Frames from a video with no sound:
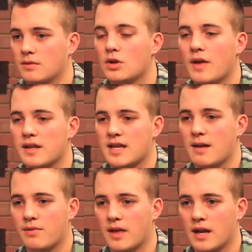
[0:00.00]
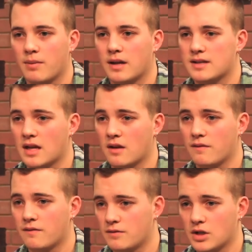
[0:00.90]
do that same thing, but instead of
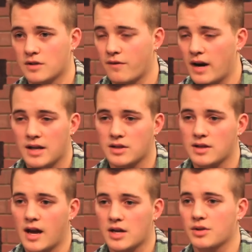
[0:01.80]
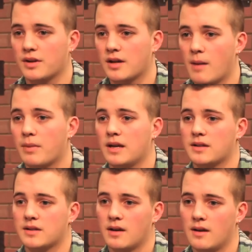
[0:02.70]
just friends, actually
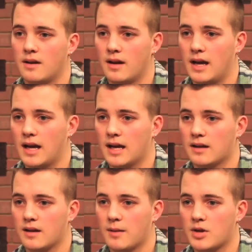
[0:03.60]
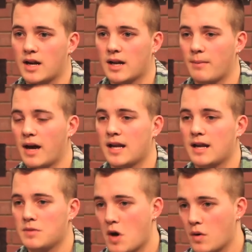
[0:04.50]
companies. And I'm trying to get my
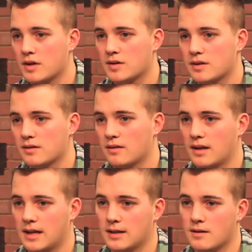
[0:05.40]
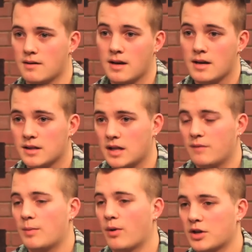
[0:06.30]
name noticed and see
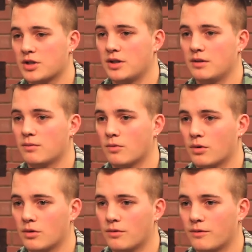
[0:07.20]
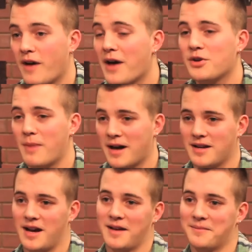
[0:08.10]
if people actually will value my
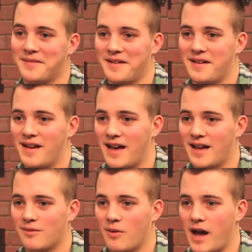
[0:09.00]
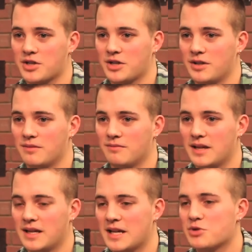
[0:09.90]
time and actually
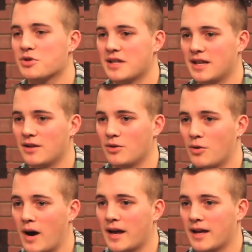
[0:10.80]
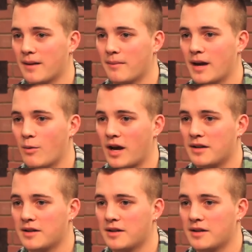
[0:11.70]
be interested in who I am and what I